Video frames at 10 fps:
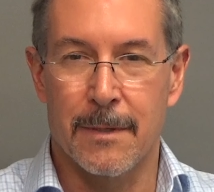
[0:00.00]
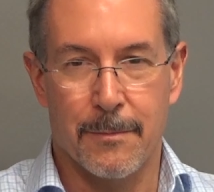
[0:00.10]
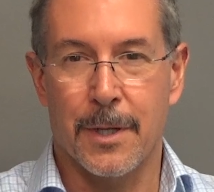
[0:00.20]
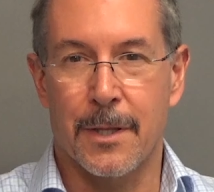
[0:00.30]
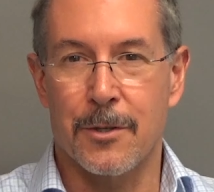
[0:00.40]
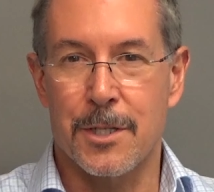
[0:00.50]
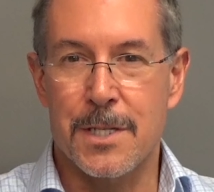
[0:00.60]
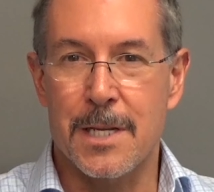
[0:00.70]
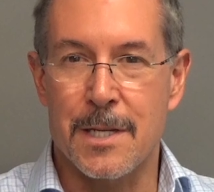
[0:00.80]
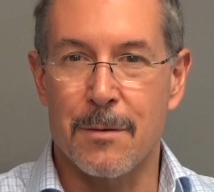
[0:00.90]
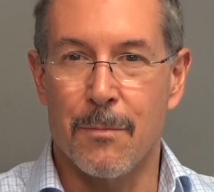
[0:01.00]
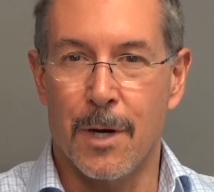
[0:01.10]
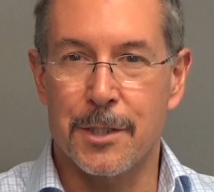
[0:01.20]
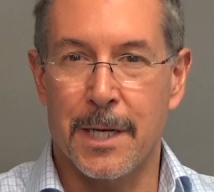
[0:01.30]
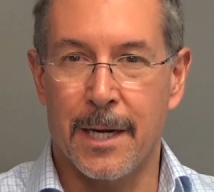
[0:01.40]
But there just isn't
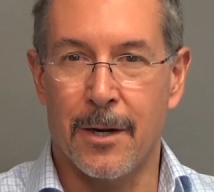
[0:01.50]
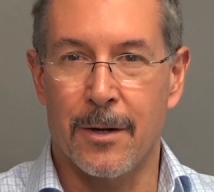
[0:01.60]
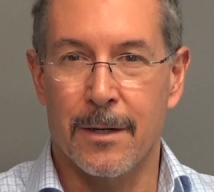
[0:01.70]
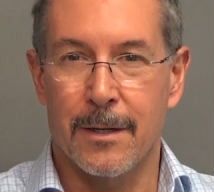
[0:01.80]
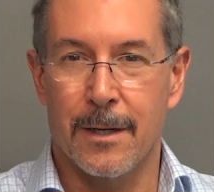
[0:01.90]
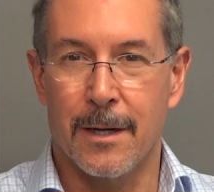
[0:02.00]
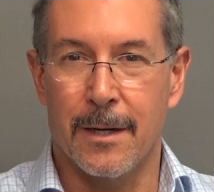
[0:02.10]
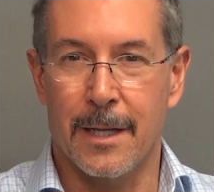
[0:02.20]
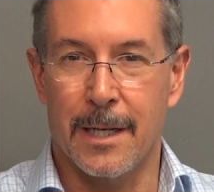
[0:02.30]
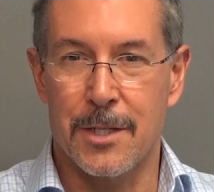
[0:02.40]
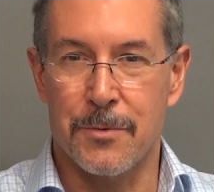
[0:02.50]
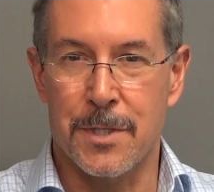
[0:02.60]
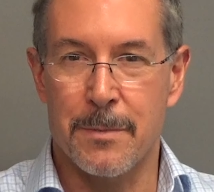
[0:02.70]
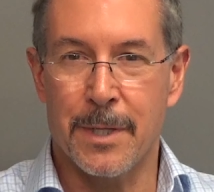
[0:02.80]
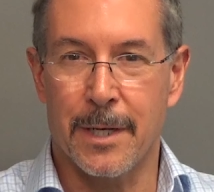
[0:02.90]
much hair in his
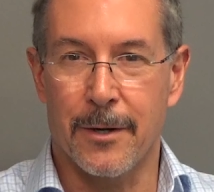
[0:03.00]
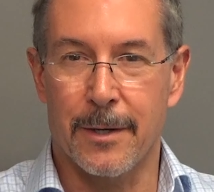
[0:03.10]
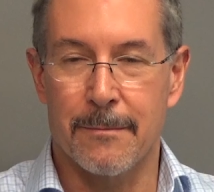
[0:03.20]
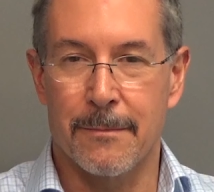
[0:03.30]
recipient area.